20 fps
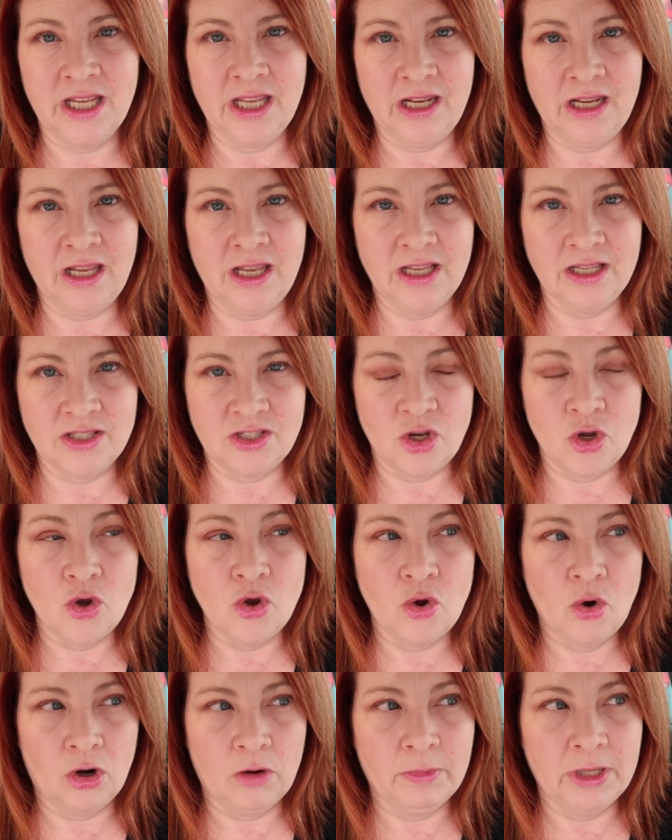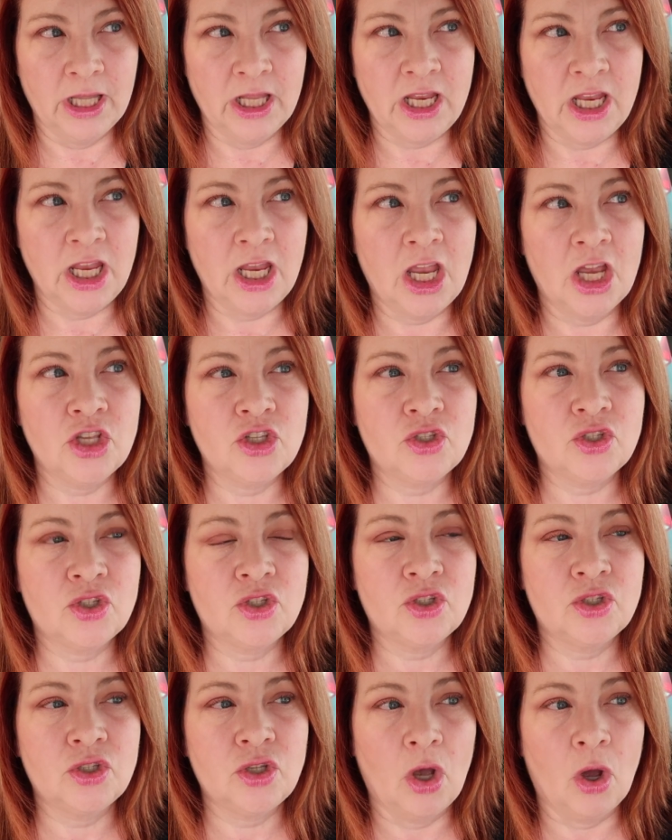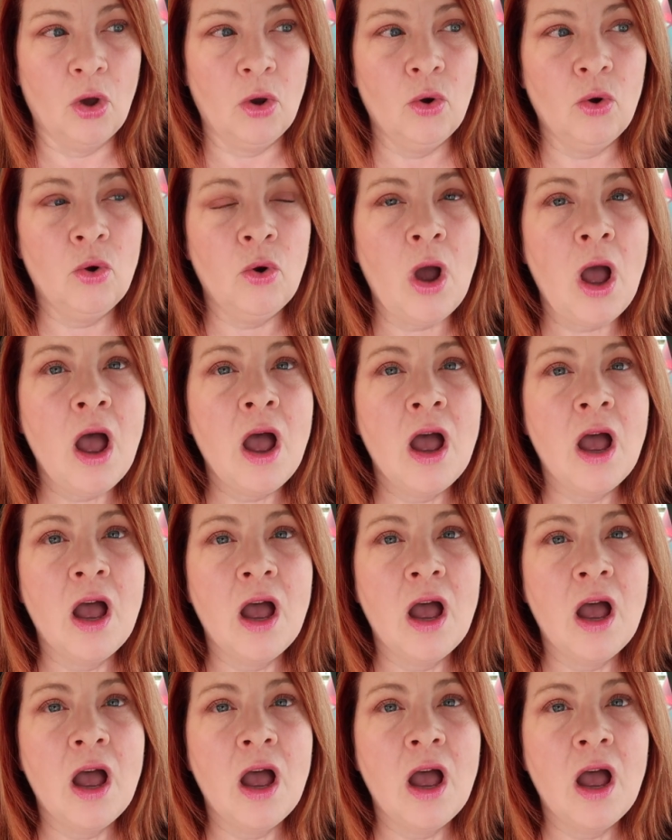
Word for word: it is normally so